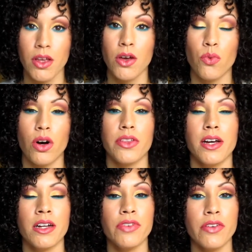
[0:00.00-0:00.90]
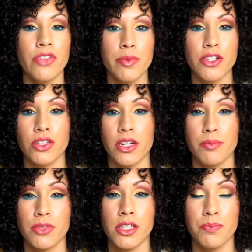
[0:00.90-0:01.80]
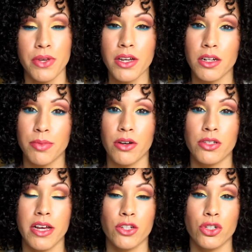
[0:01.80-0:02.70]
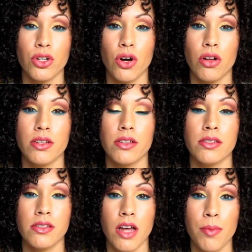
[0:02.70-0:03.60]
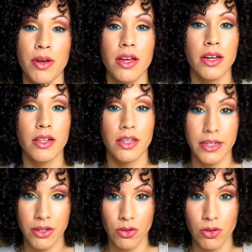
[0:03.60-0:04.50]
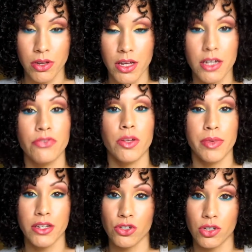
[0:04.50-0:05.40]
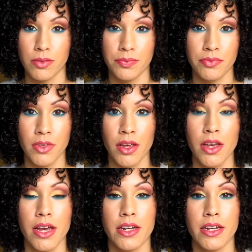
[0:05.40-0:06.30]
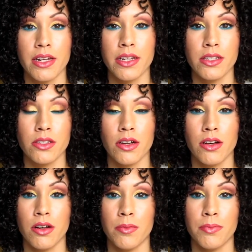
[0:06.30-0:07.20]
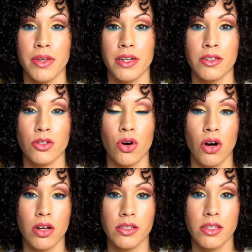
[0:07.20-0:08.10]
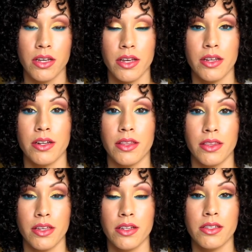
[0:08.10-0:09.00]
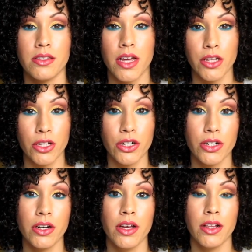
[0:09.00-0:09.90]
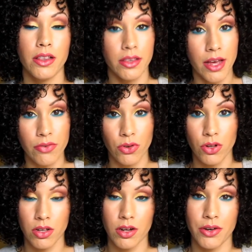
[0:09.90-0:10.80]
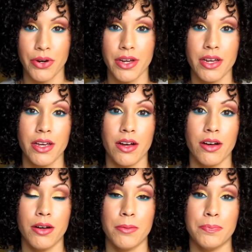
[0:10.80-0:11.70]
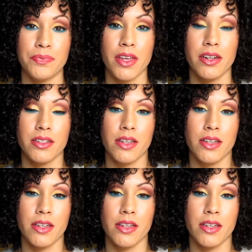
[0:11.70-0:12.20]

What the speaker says: Well, the kind of inflammation that I'm speaking about is actually called subclinical inflammation. And it is caused in the cellular level, all right? And it's